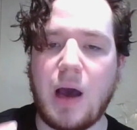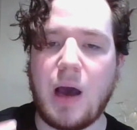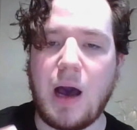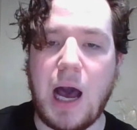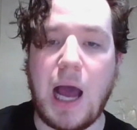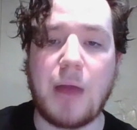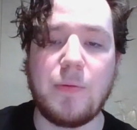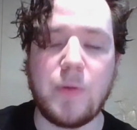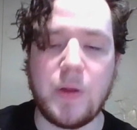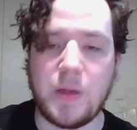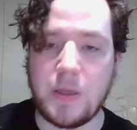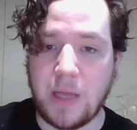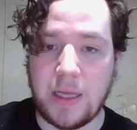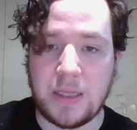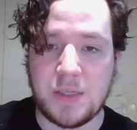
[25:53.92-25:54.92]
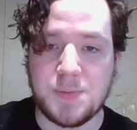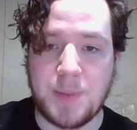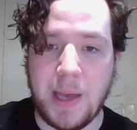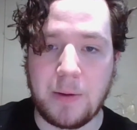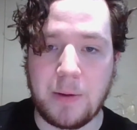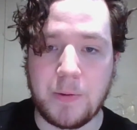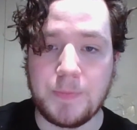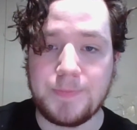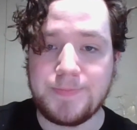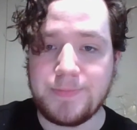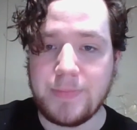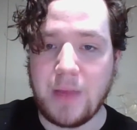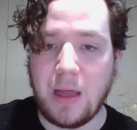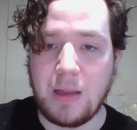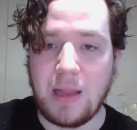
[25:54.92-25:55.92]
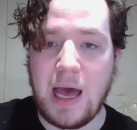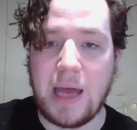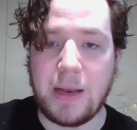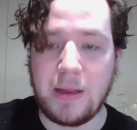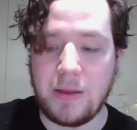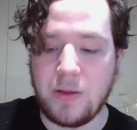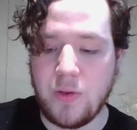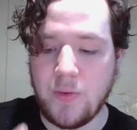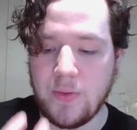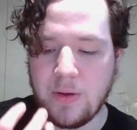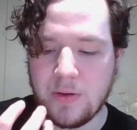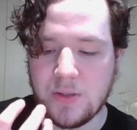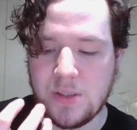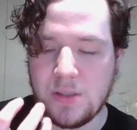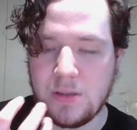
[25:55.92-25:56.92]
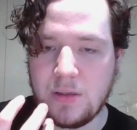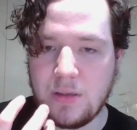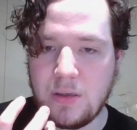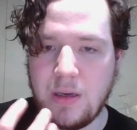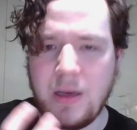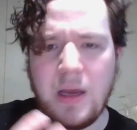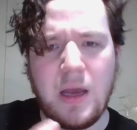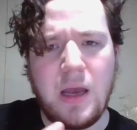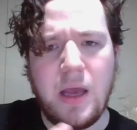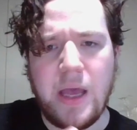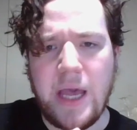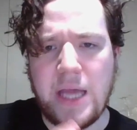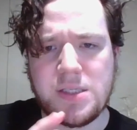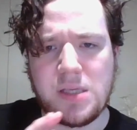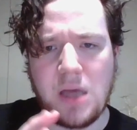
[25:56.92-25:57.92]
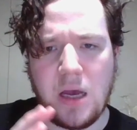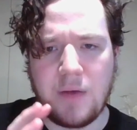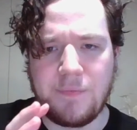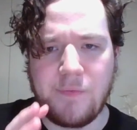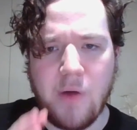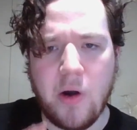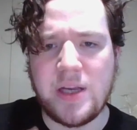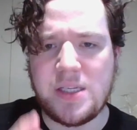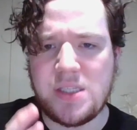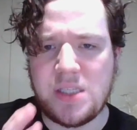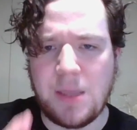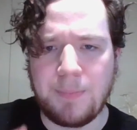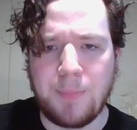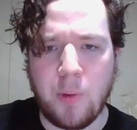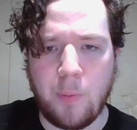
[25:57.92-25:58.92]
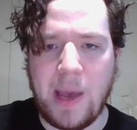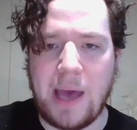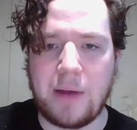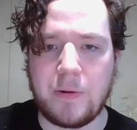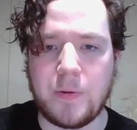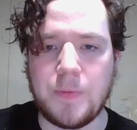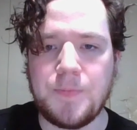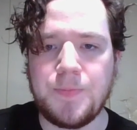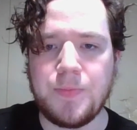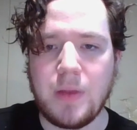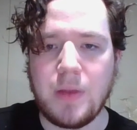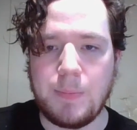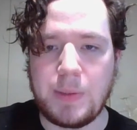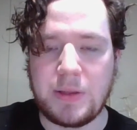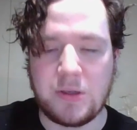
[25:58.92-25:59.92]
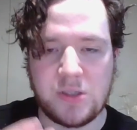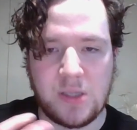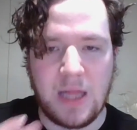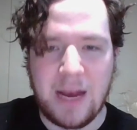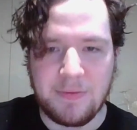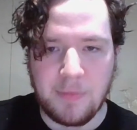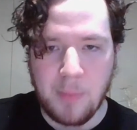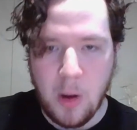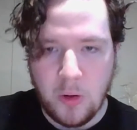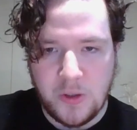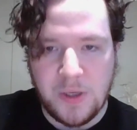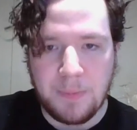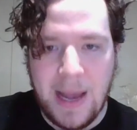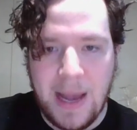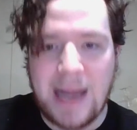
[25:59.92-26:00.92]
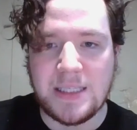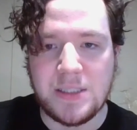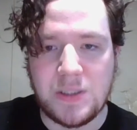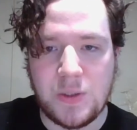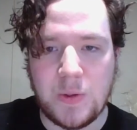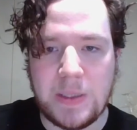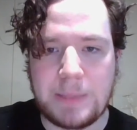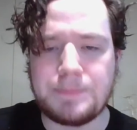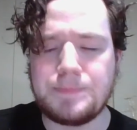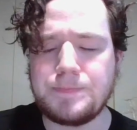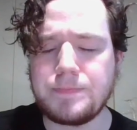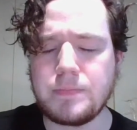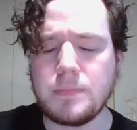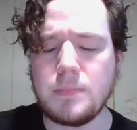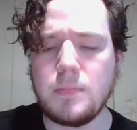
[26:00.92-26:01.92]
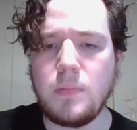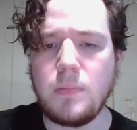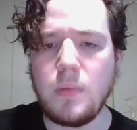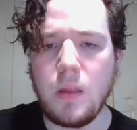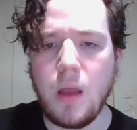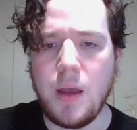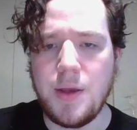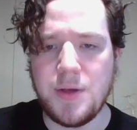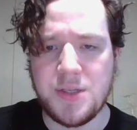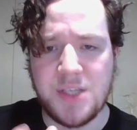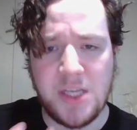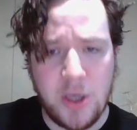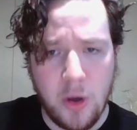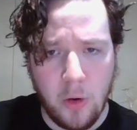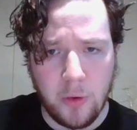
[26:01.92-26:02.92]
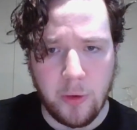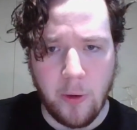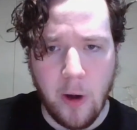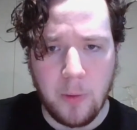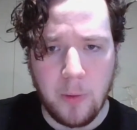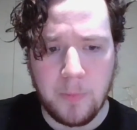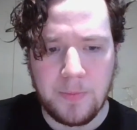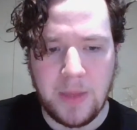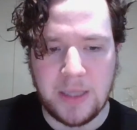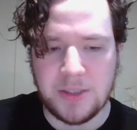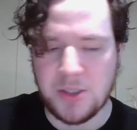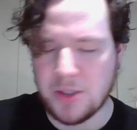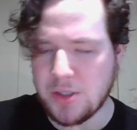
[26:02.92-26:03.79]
I really like this panel a lot. It's a very simple panel, but there's a lot of emotion packed into it. You see Hyogoro. It's just a